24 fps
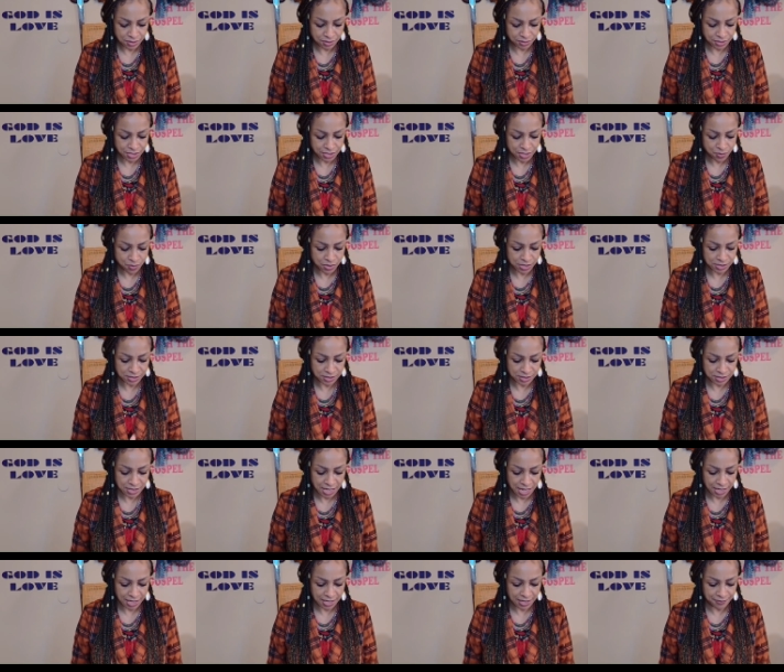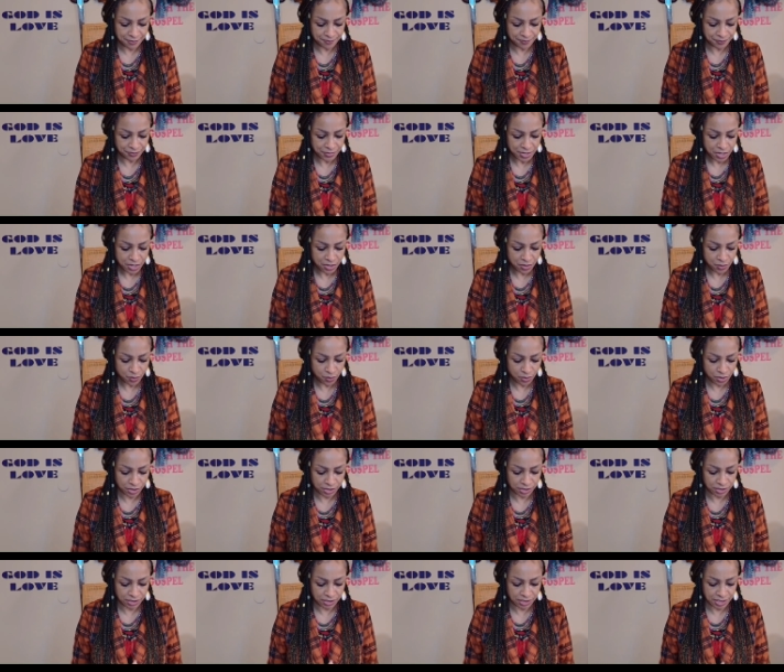Hold on one second. We're
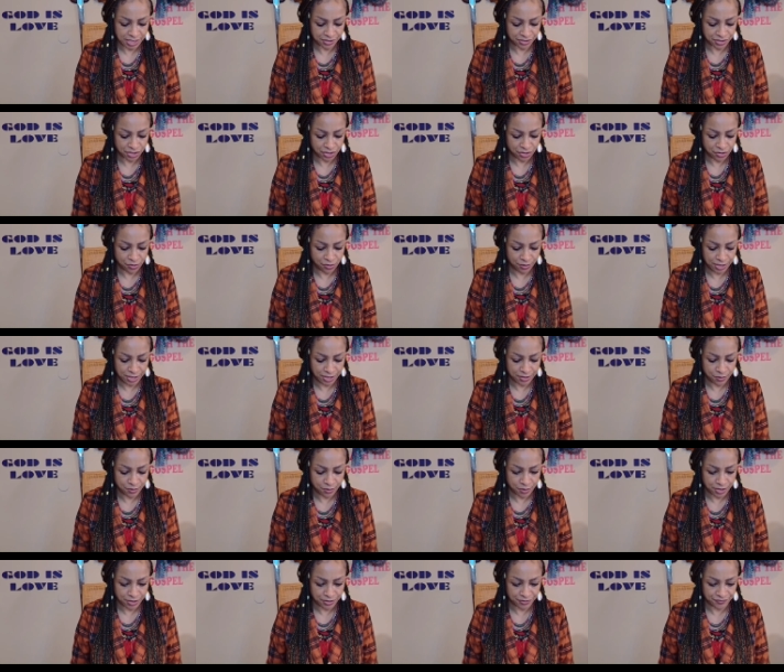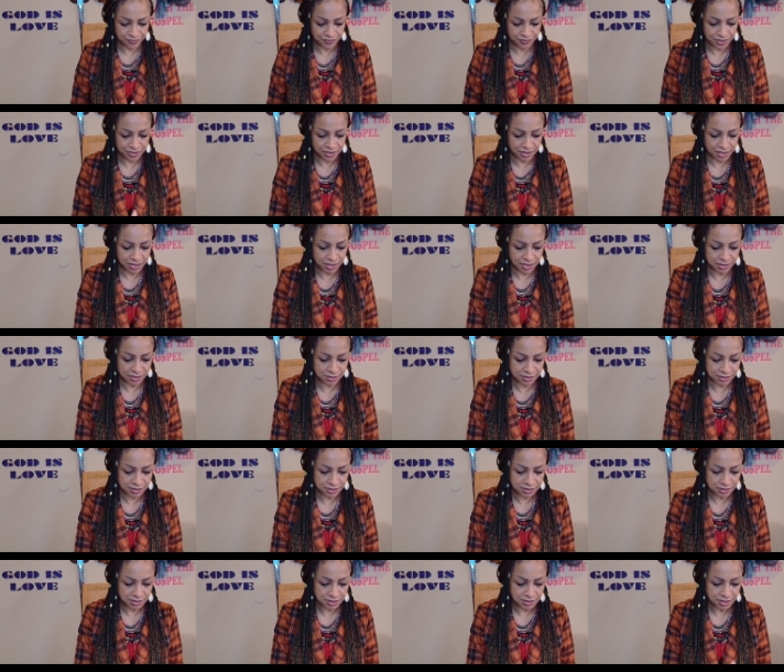going to look at the Greek word for
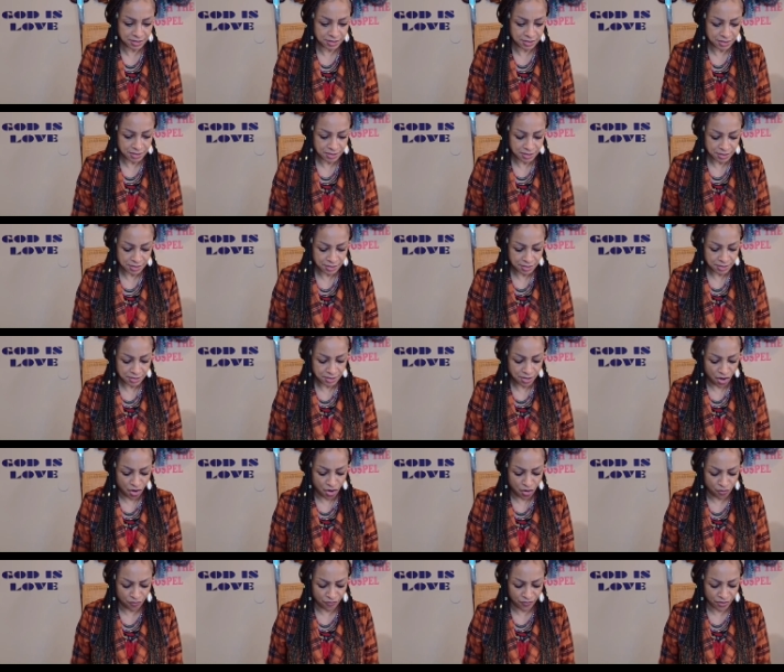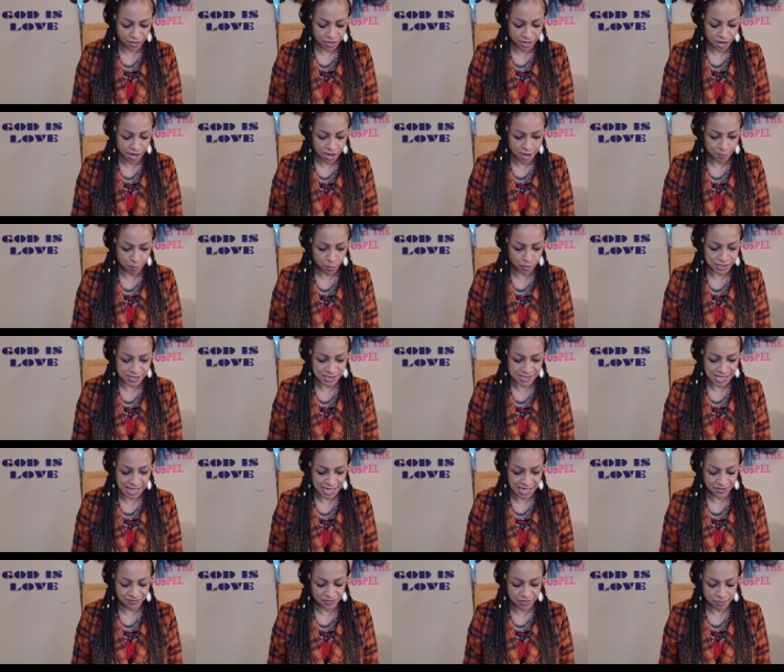this. Overcome. What does
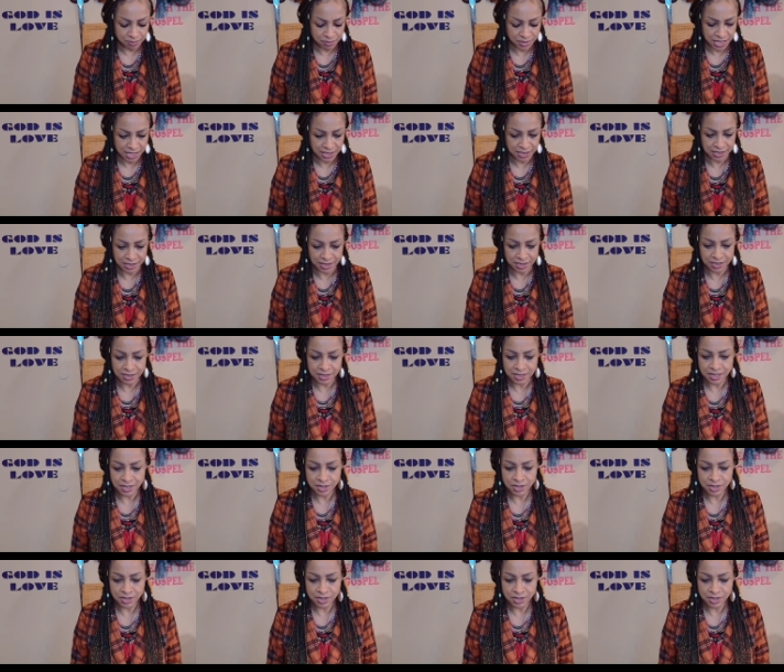that even mean?